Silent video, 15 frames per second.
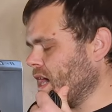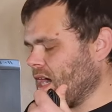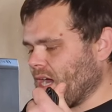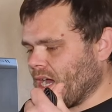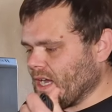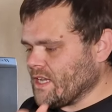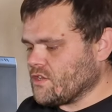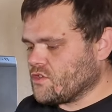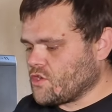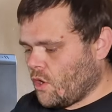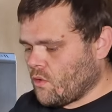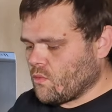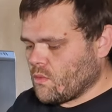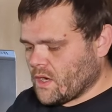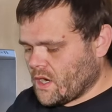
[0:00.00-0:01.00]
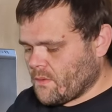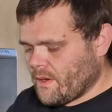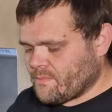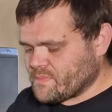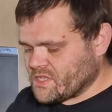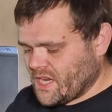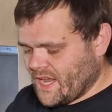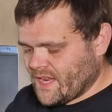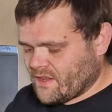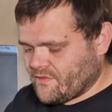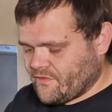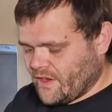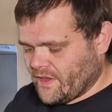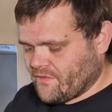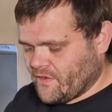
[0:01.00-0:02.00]
I don't want to upset
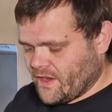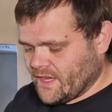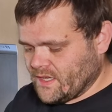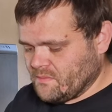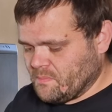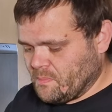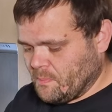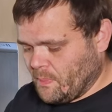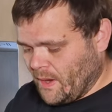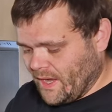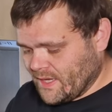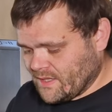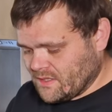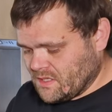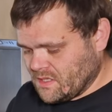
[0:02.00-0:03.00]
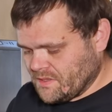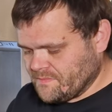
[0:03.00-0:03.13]
FIFINE, but